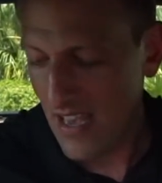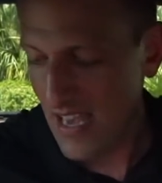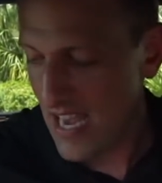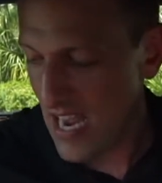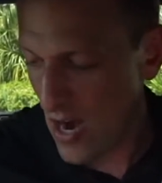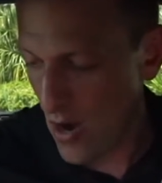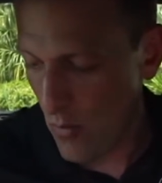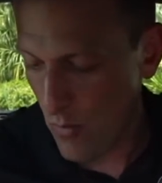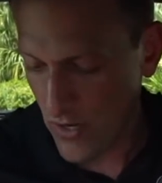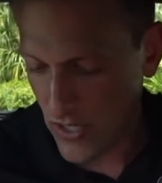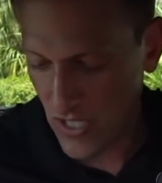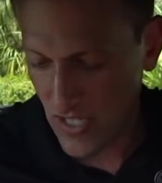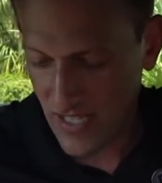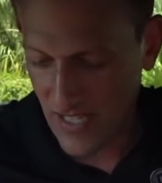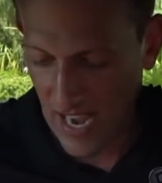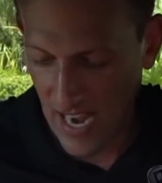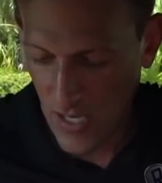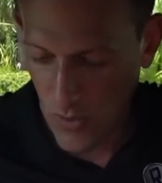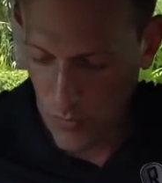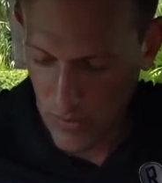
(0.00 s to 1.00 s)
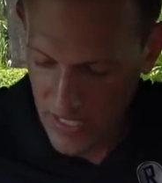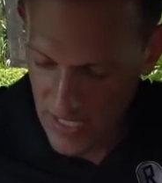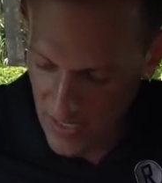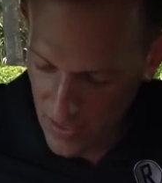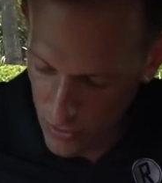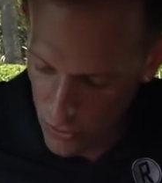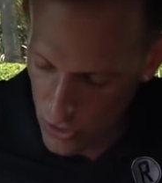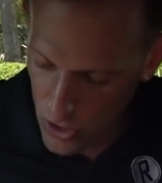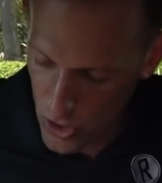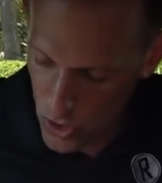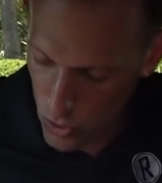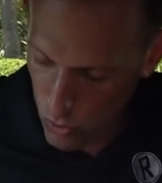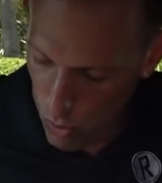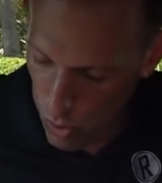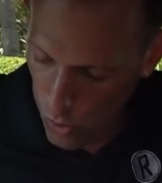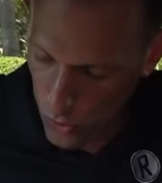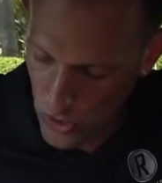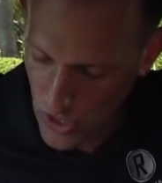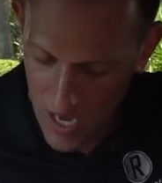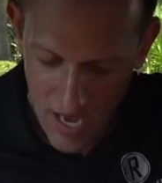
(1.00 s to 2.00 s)
here, which is nice with these little
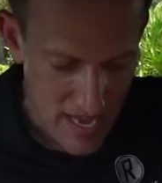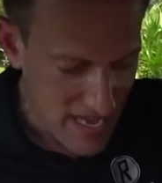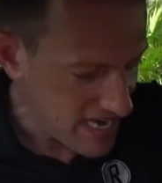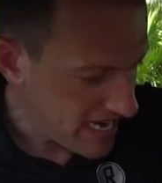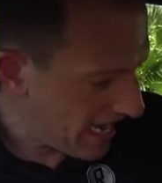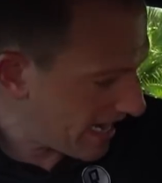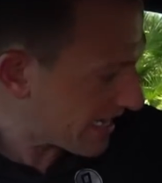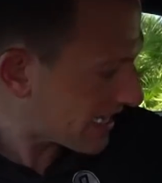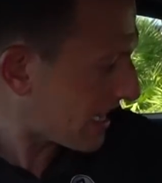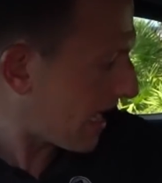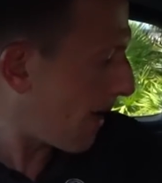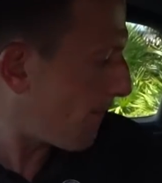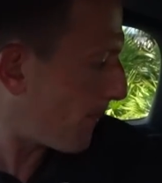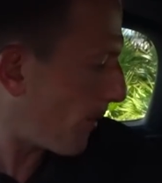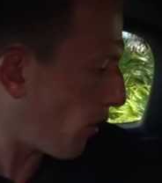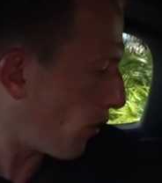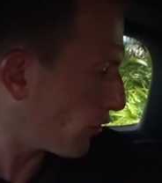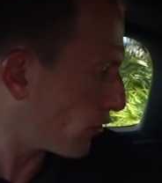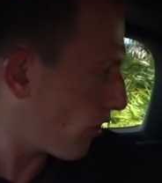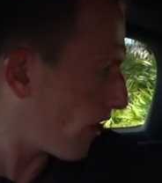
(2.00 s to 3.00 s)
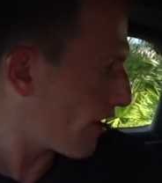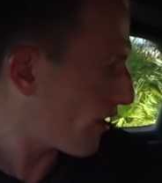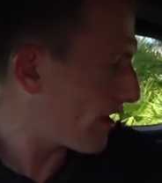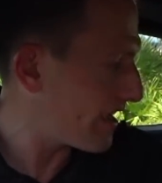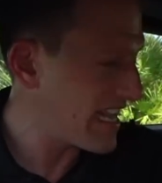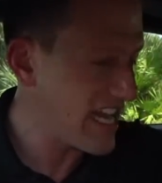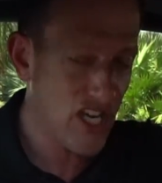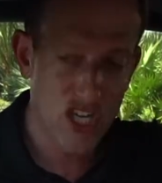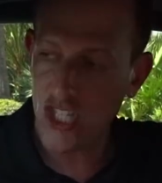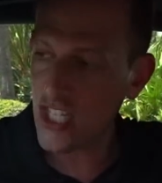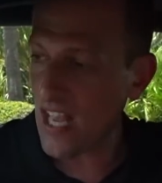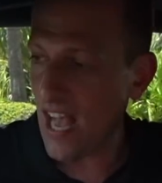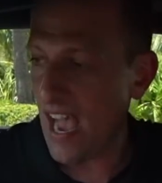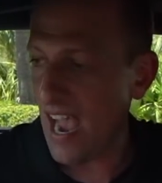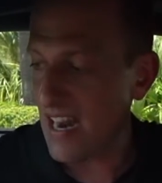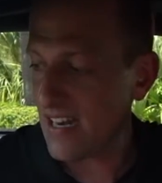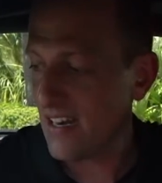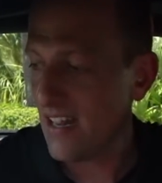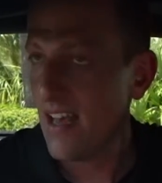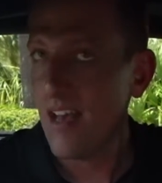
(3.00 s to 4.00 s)
controls. You got a cup holder on each
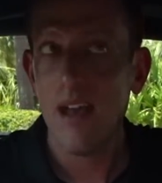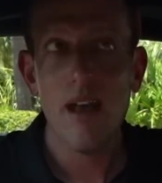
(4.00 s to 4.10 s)
side.